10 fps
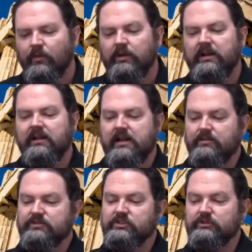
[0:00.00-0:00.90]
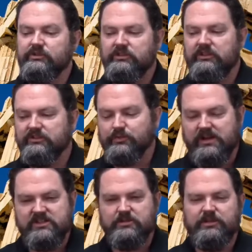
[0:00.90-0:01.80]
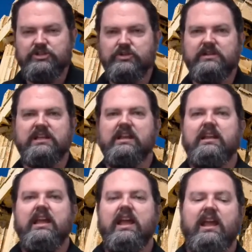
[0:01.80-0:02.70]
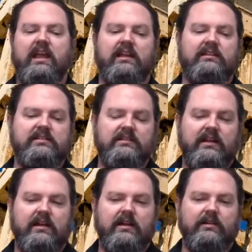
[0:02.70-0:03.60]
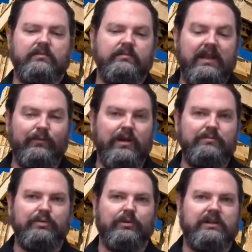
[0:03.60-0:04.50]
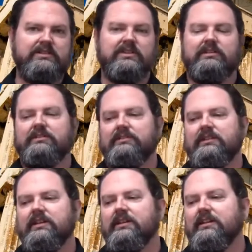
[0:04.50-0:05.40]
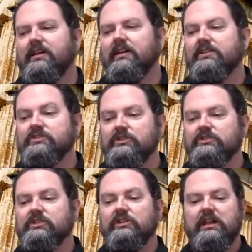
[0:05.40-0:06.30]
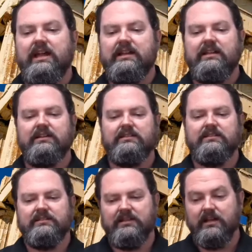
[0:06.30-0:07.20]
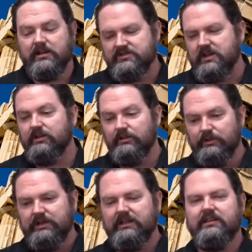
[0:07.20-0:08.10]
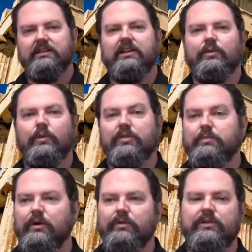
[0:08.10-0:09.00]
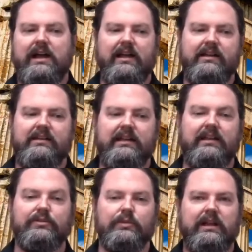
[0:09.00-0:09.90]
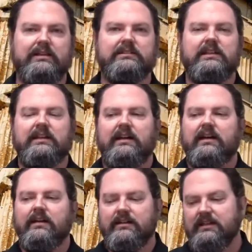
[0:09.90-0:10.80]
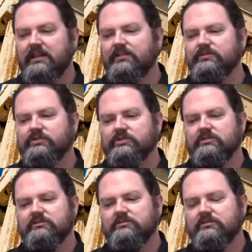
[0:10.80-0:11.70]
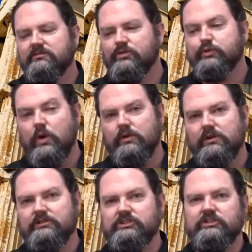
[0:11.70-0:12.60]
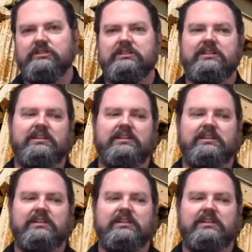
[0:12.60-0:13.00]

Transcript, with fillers: Well, now Zeus is raised to maturity, and uh, at one point, uh, Zeus colliding, uh, sorry, colluding with both Gaia and Rhea uh, gives Kronos